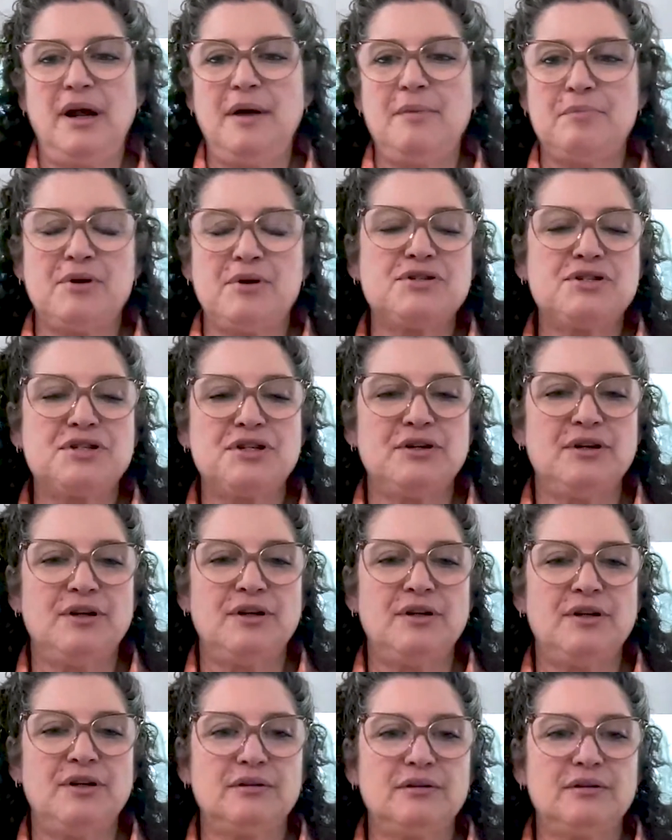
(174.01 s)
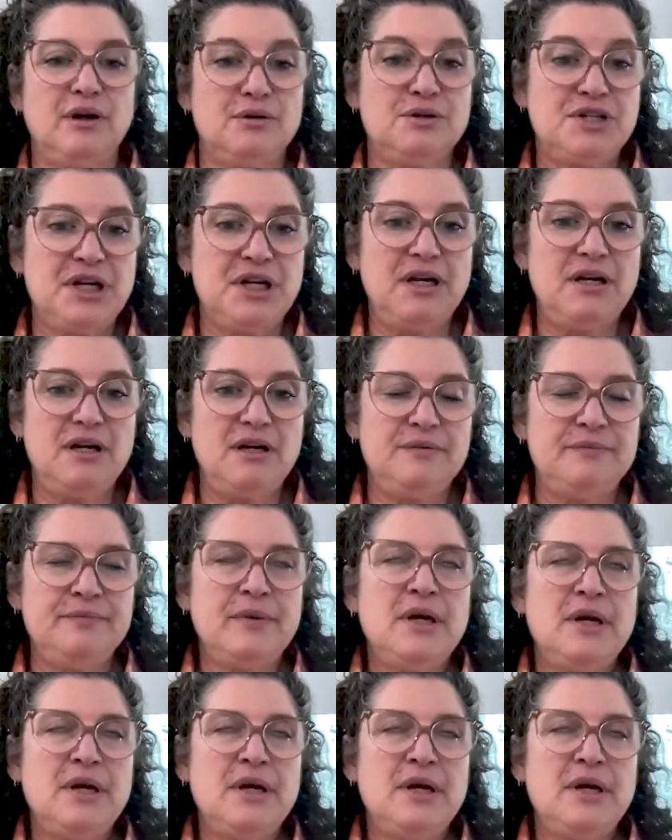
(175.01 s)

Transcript: and personal coaching.